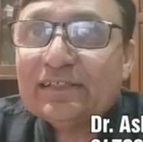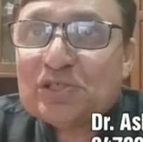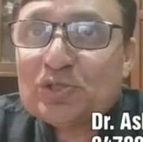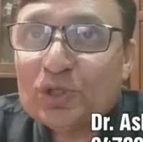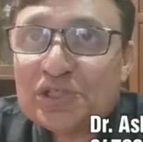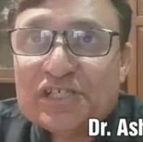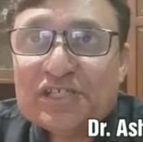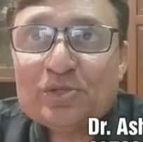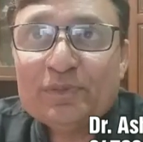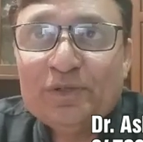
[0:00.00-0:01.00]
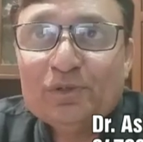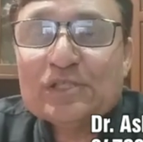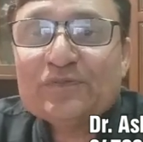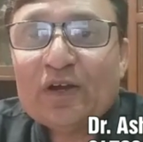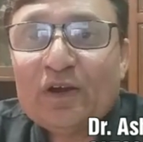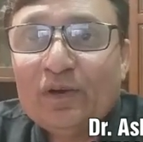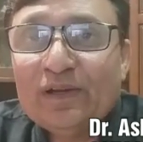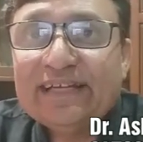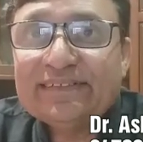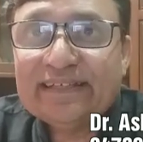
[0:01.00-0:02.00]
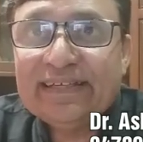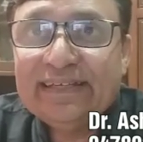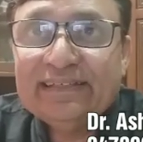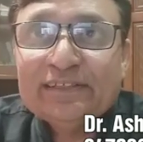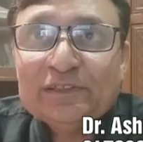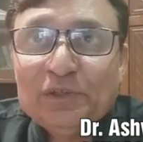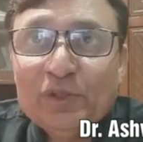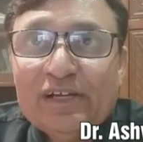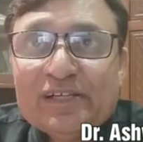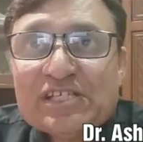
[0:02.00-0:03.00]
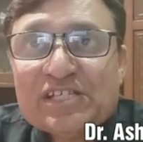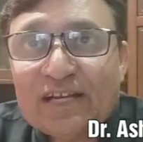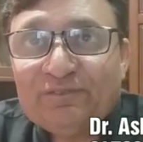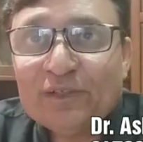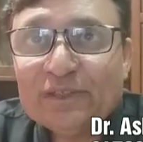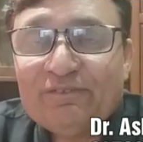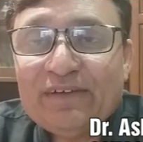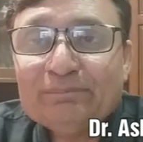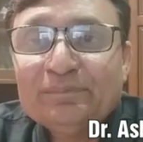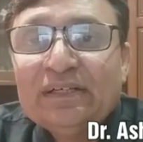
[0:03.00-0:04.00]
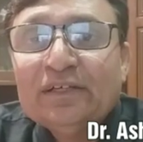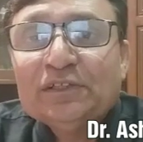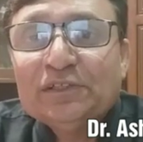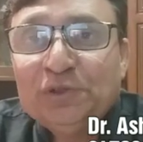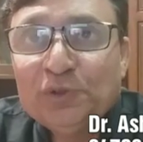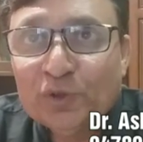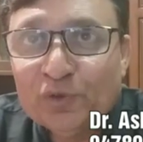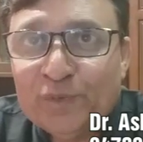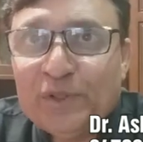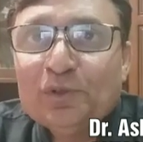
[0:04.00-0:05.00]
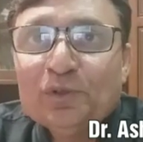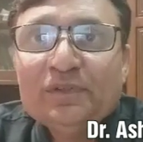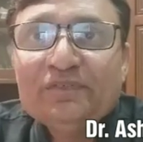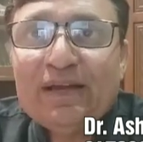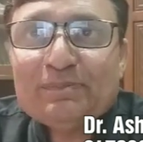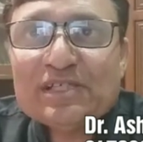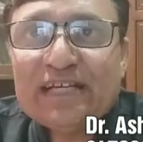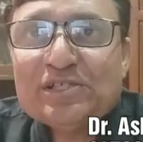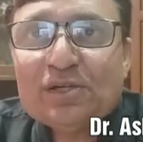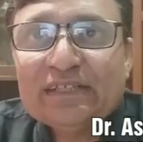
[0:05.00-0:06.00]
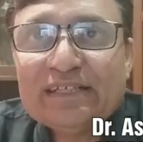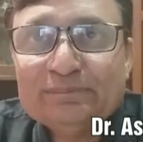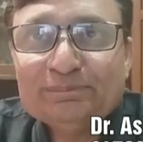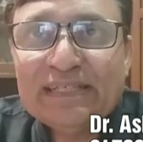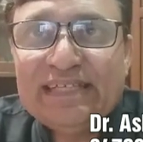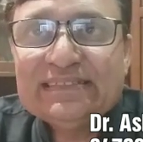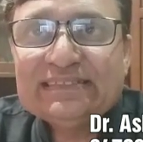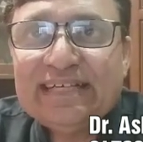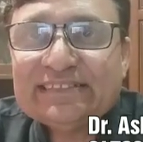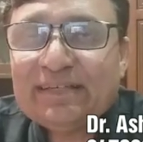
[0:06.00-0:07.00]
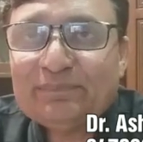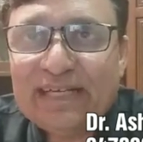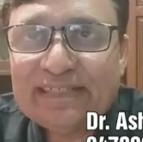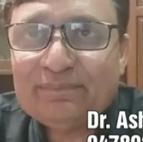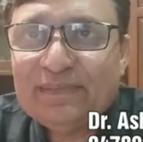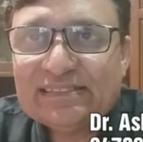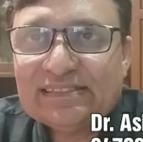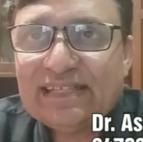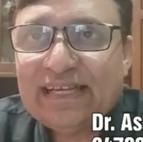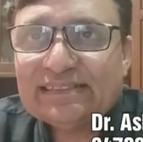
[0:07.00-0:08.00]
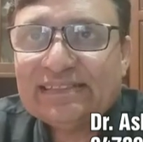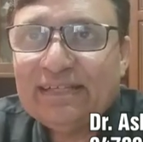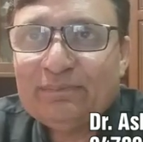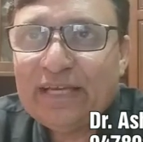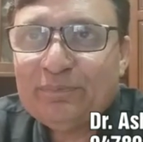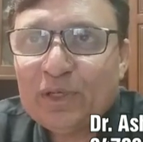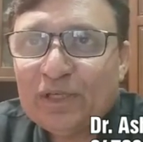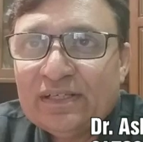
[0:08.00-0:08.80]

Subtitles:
sources to be used for online training. You will surf on the web, YouTube, websites of the companies, databases like CMI,